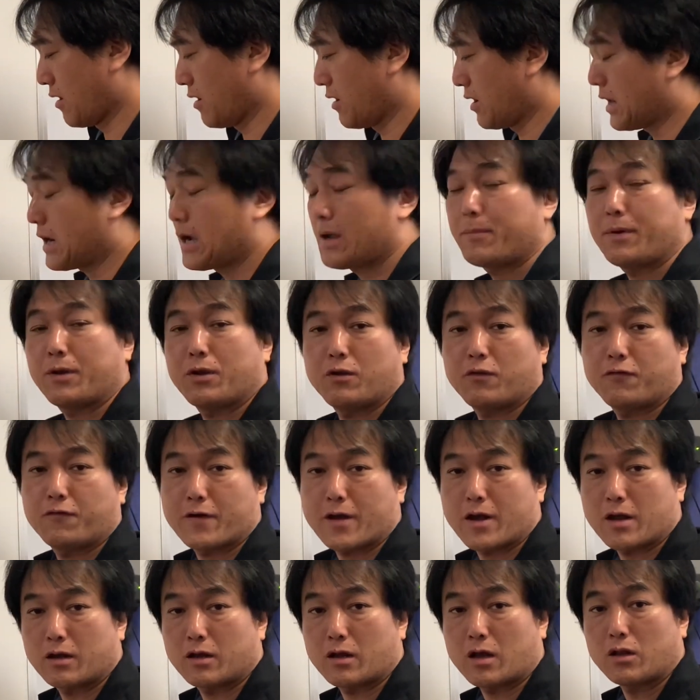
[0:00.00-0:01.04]
I bet you
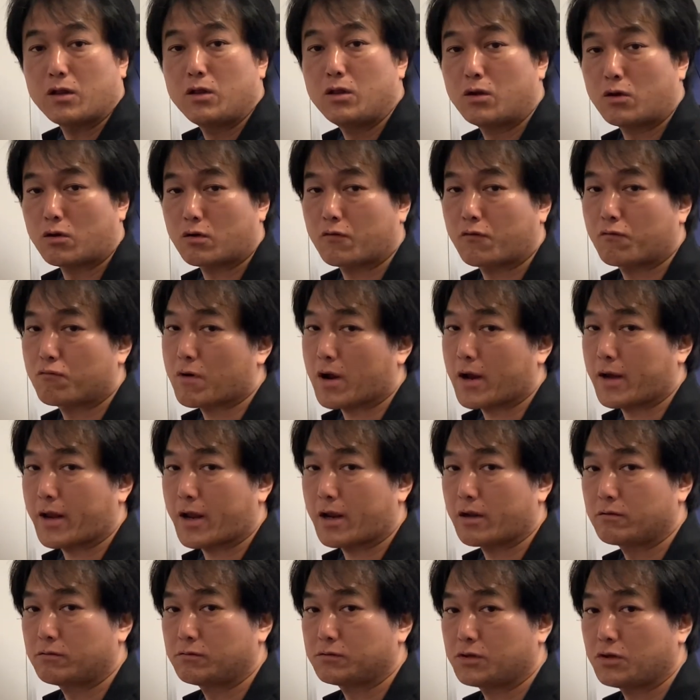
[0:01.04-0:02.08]
found a lot of right
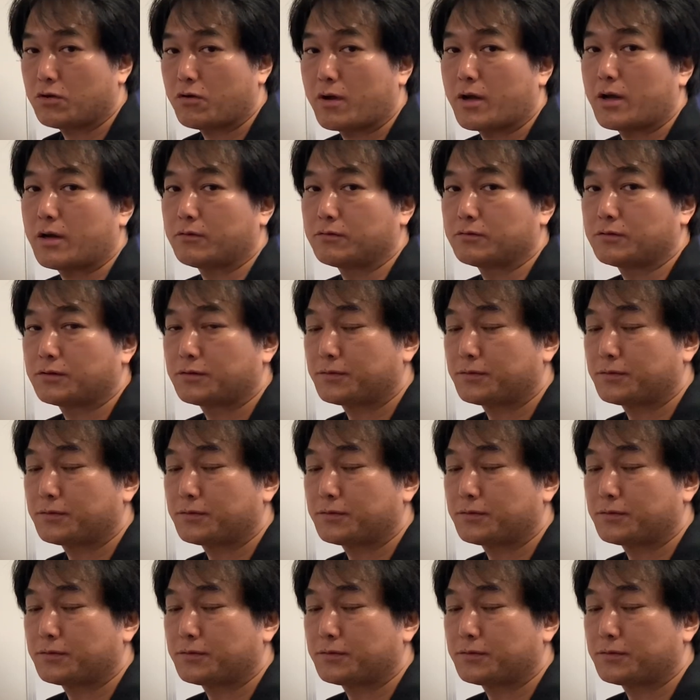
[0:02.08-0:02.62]
angles in your house.